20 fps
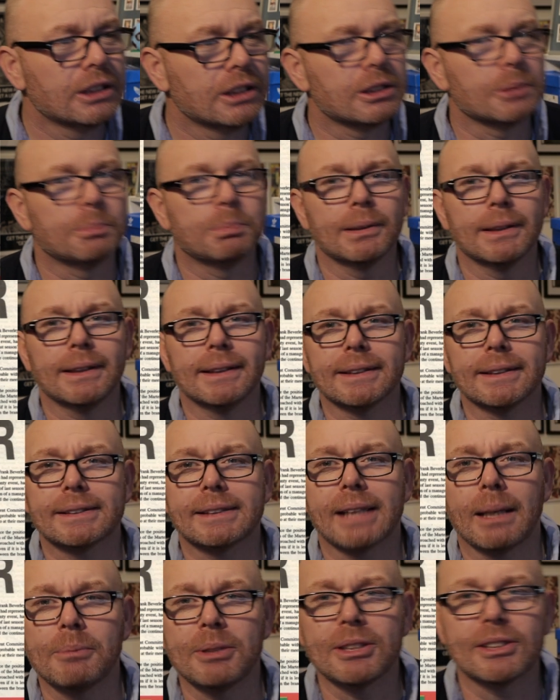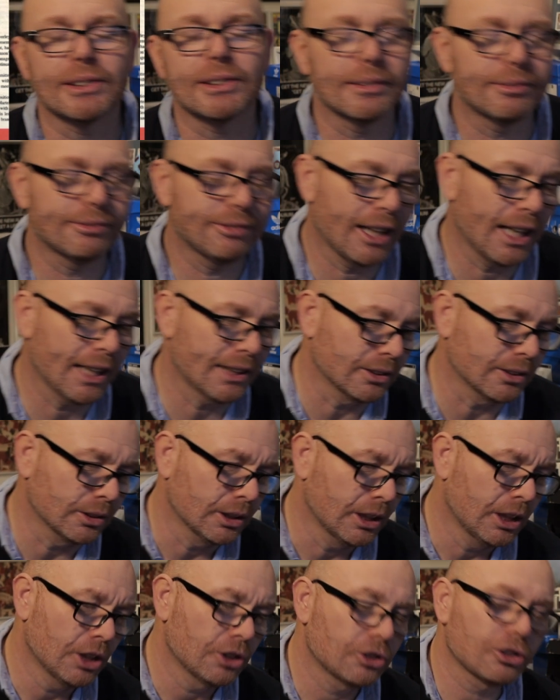to play in the semis and the final.
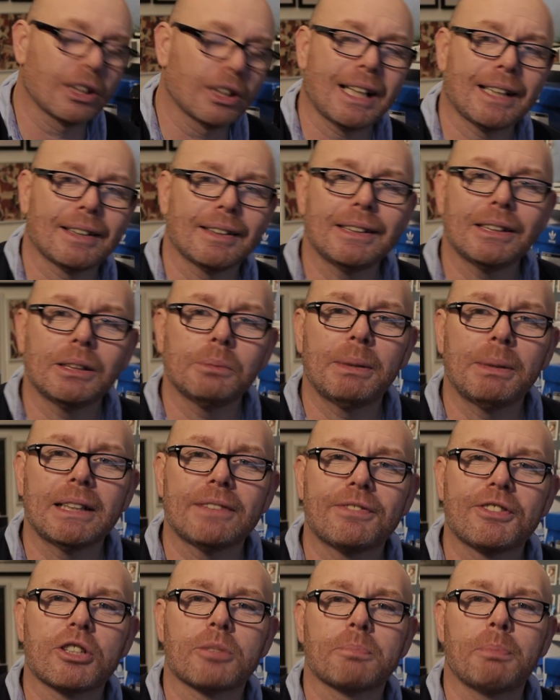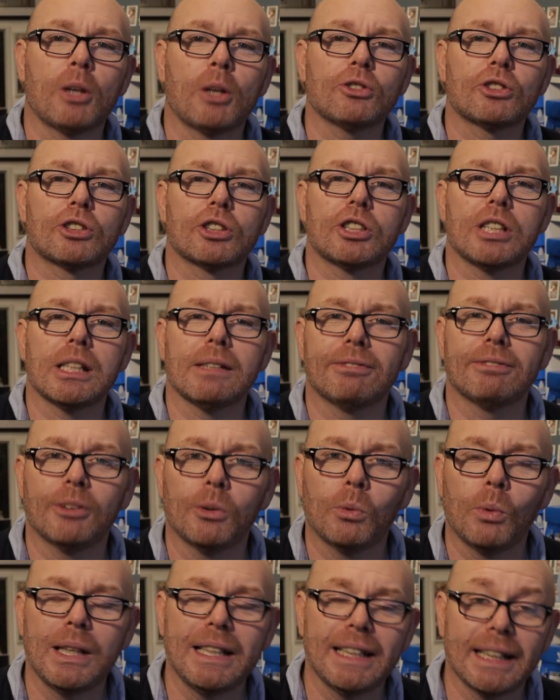So that little bit of sponsorship
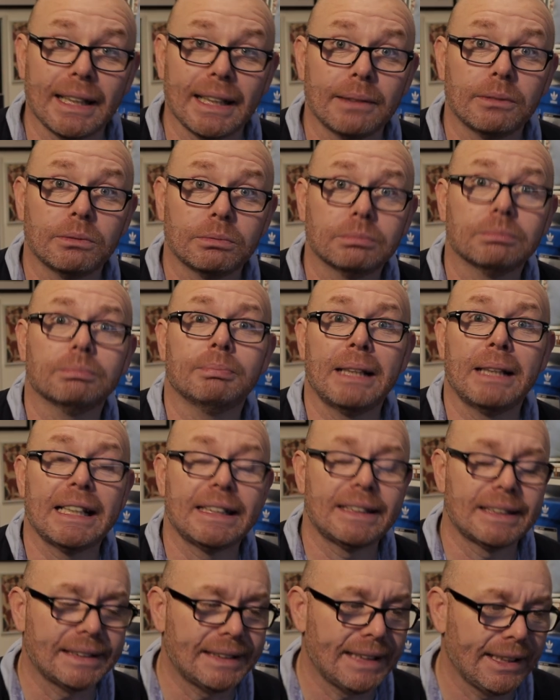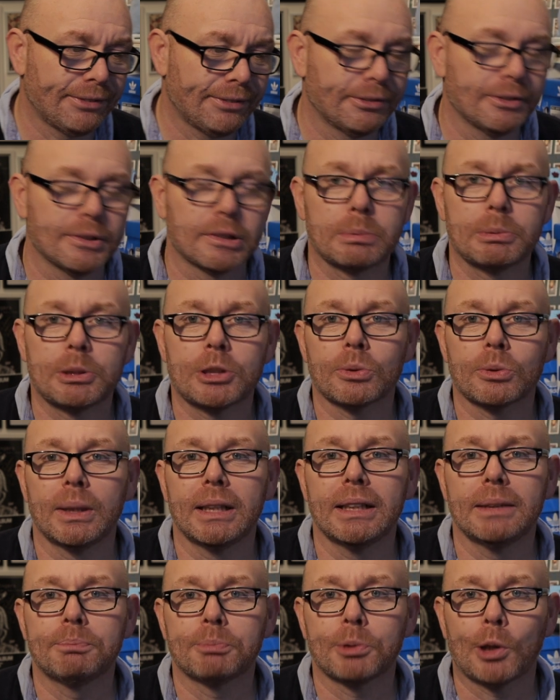for winning it made the difference
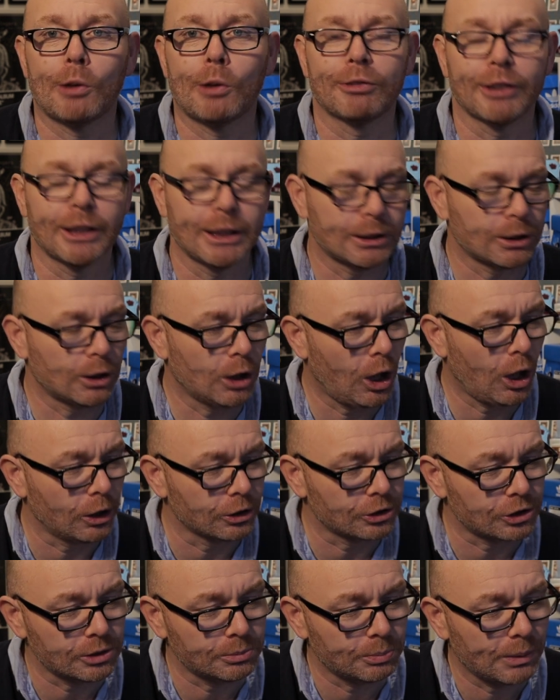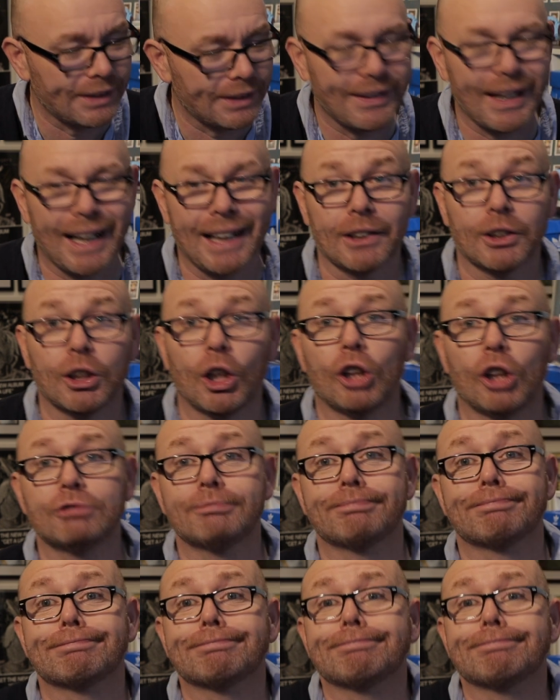between profit and loss. And with that gone,